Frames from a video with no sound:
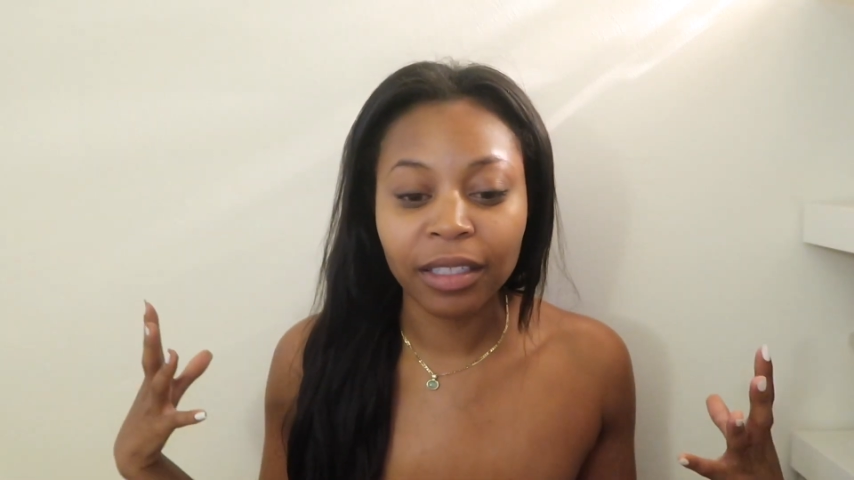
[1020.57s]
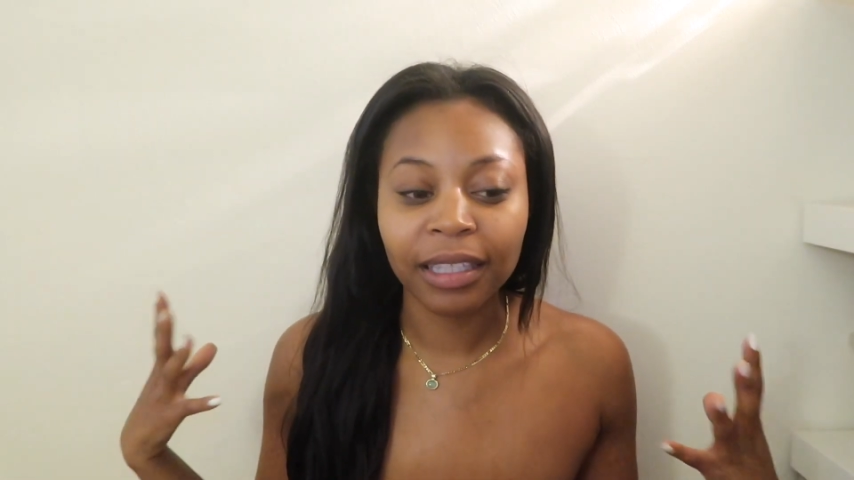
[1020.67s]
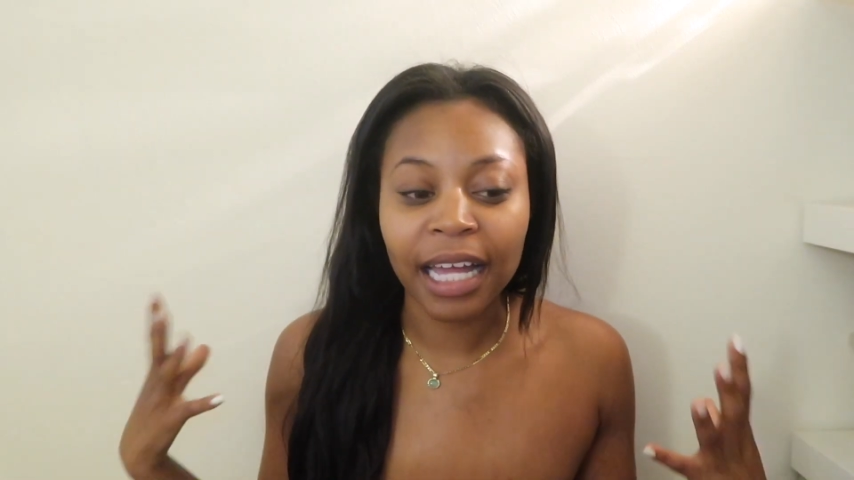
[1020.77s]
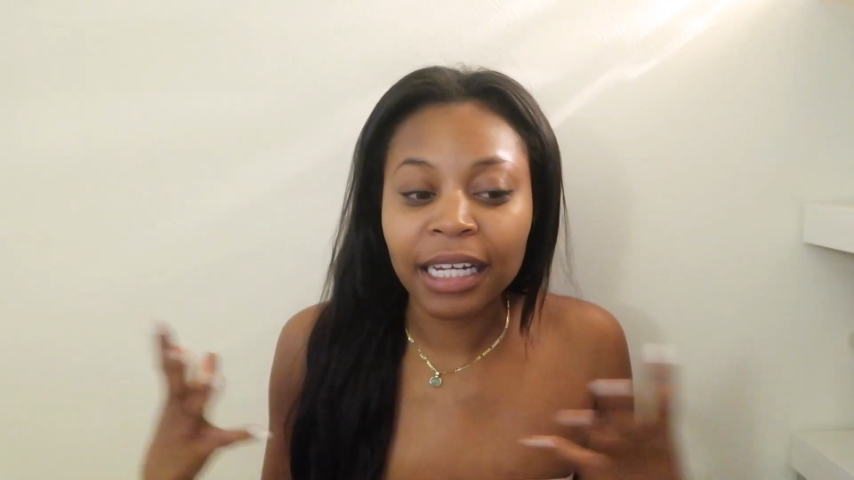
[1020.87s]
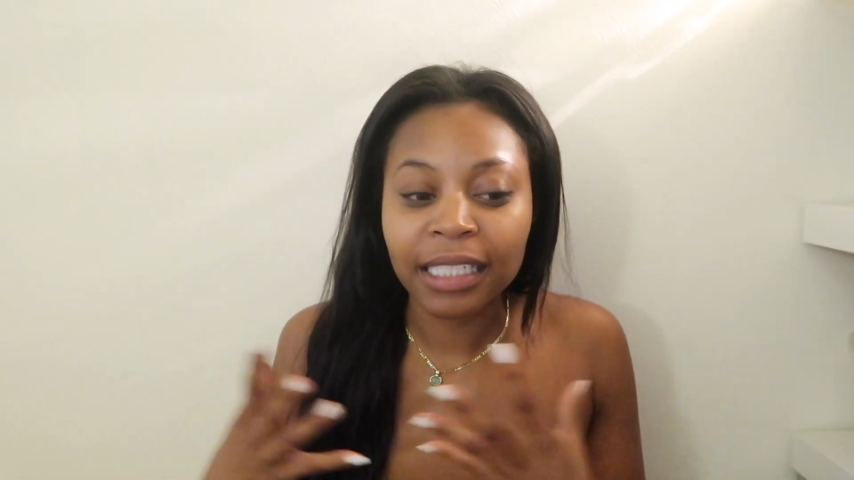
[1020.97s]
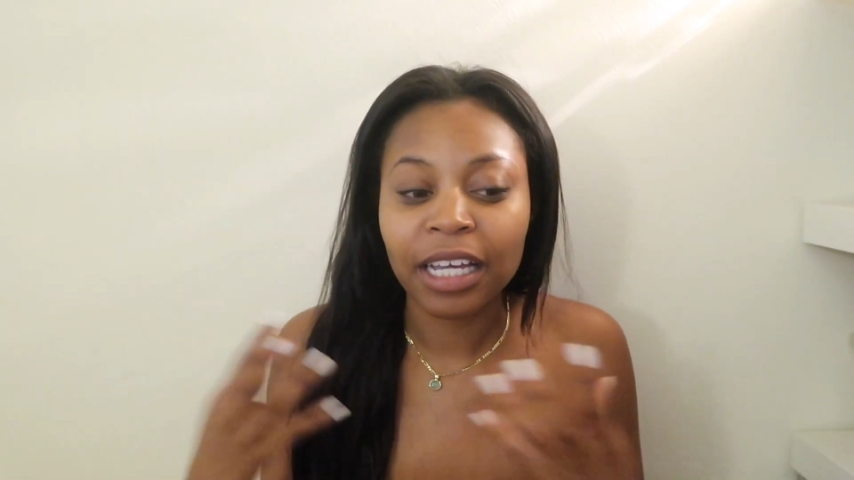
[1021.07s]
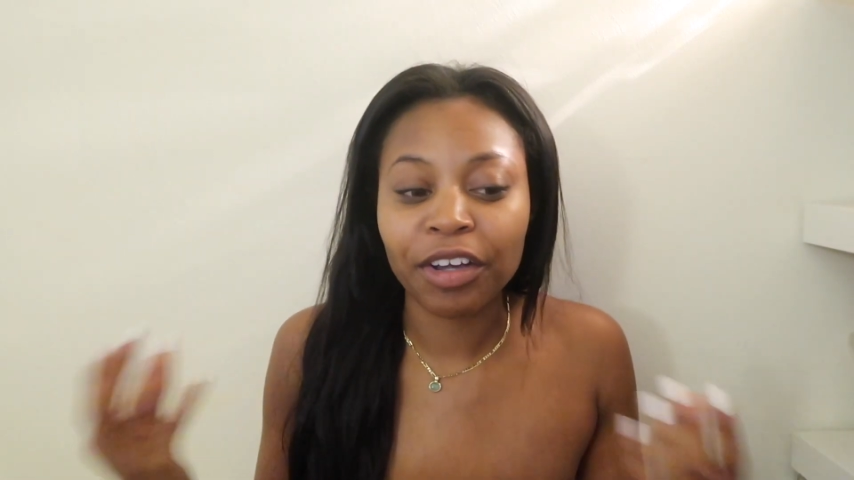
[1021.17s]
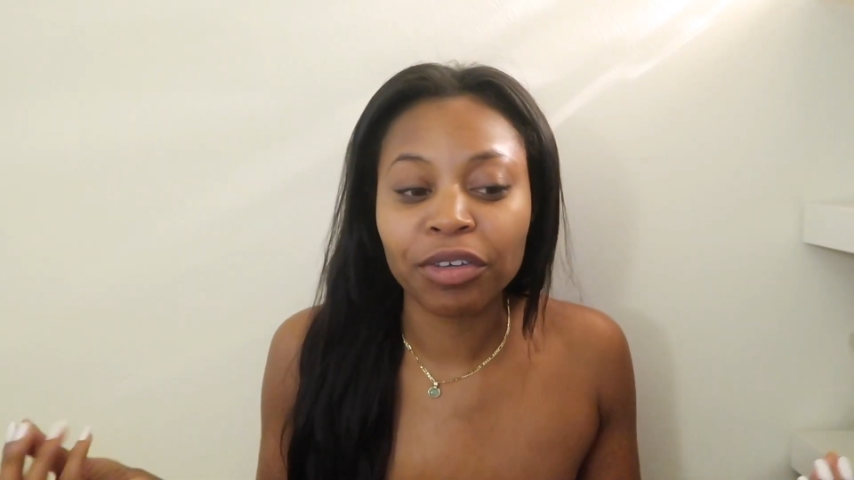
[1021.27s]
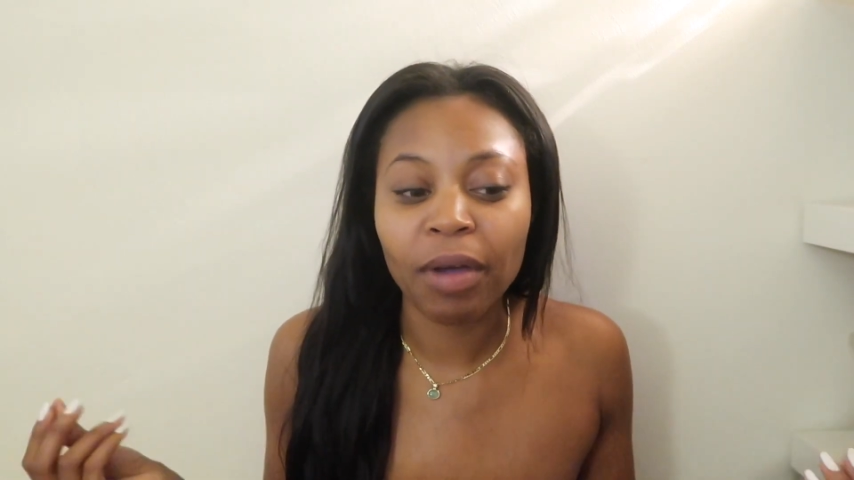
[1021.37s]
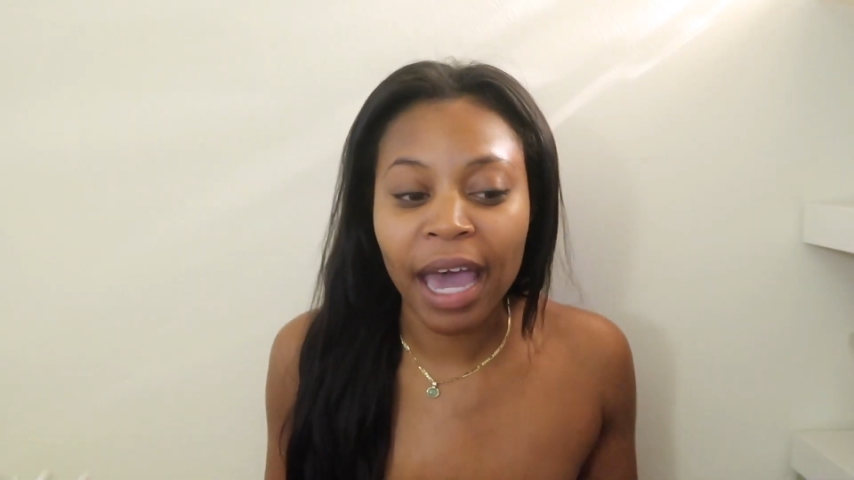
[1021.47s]
That is how
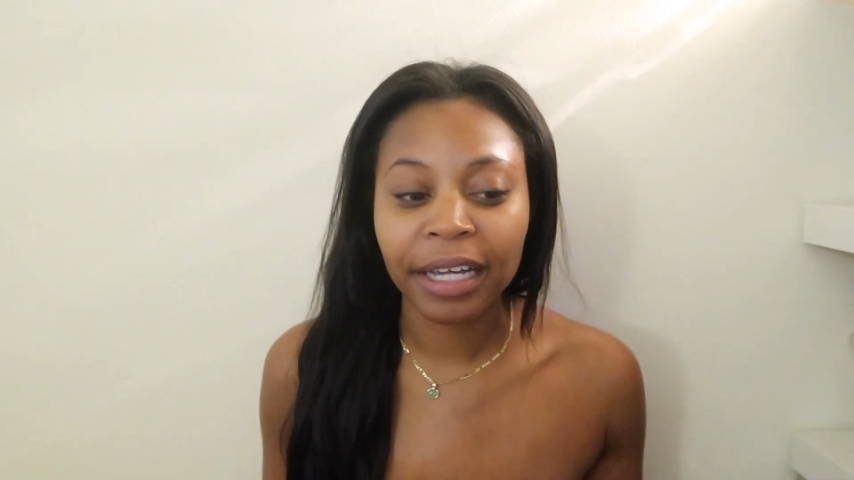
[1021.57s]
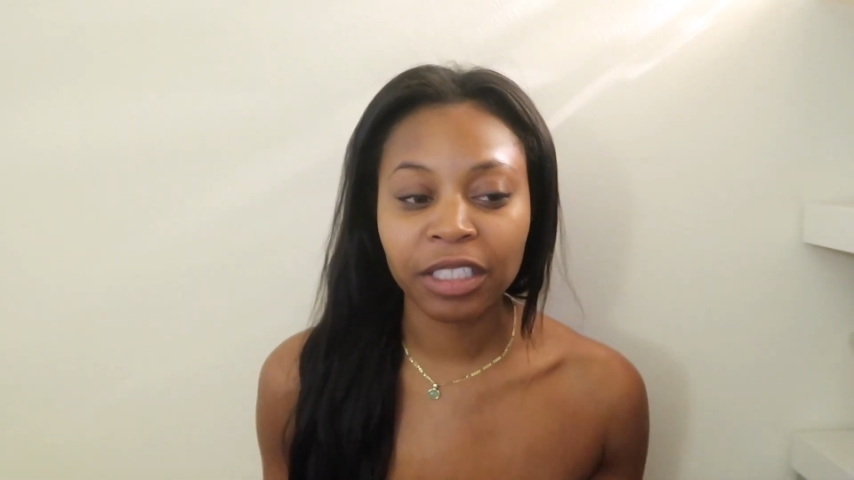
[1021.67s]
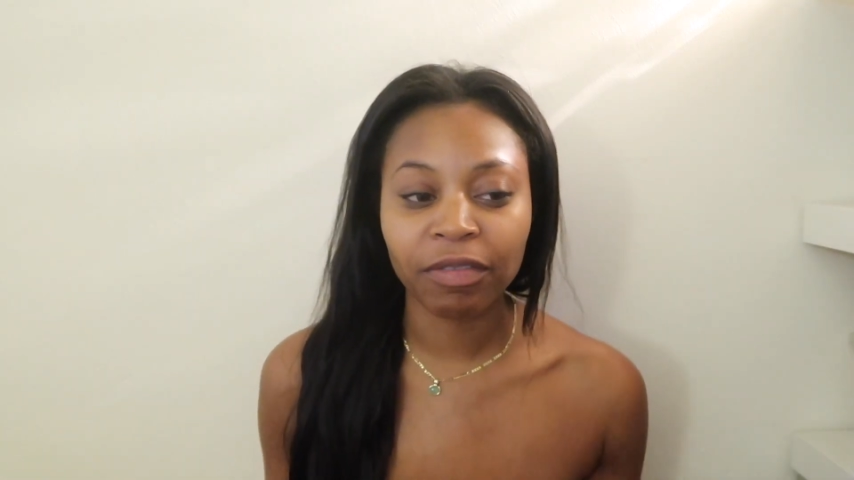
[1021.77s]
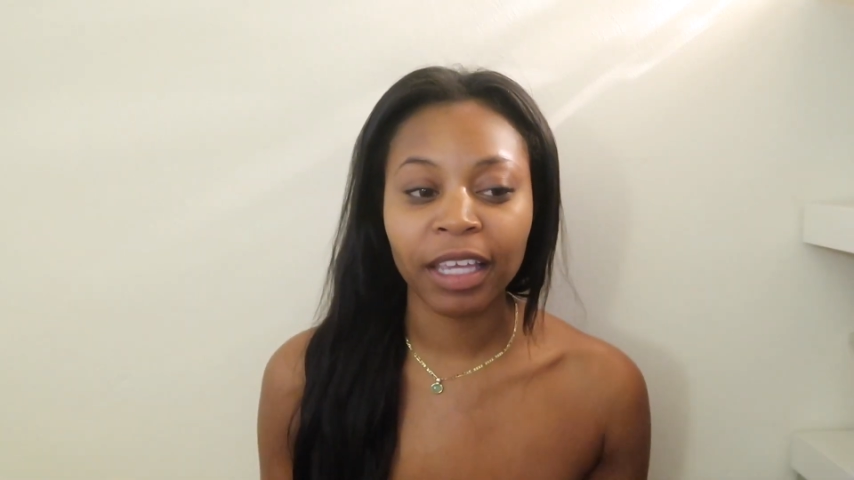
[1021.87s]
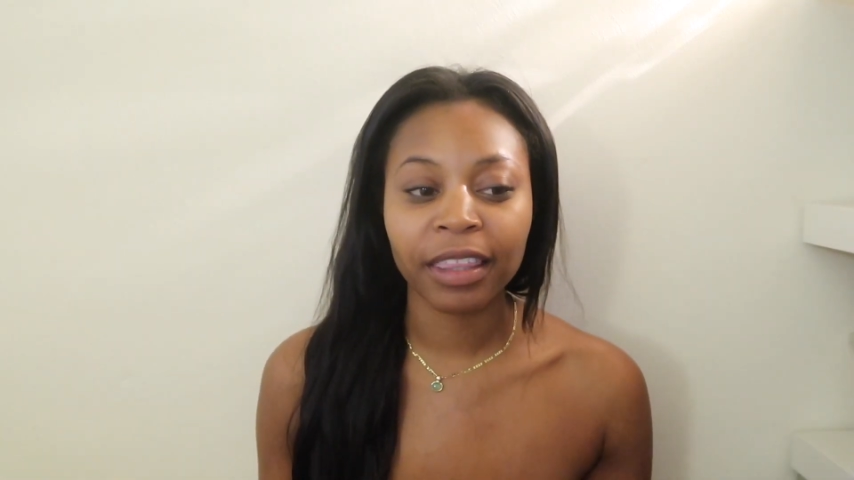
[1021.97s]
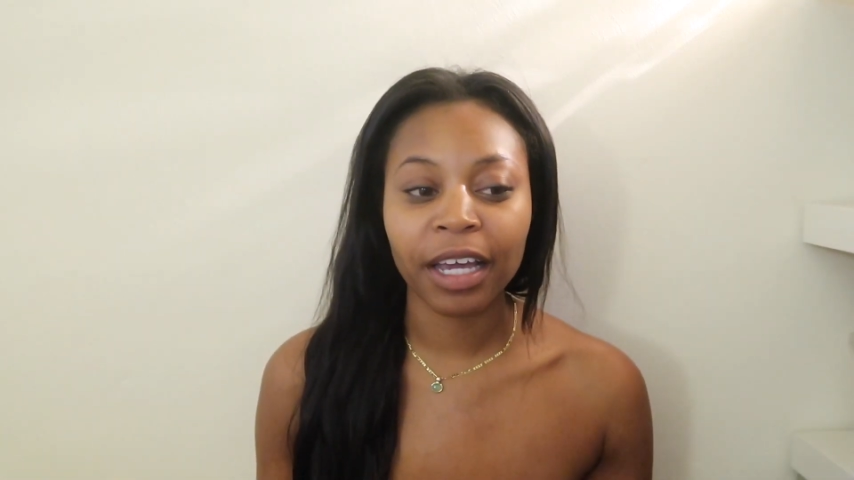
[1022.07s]
you activate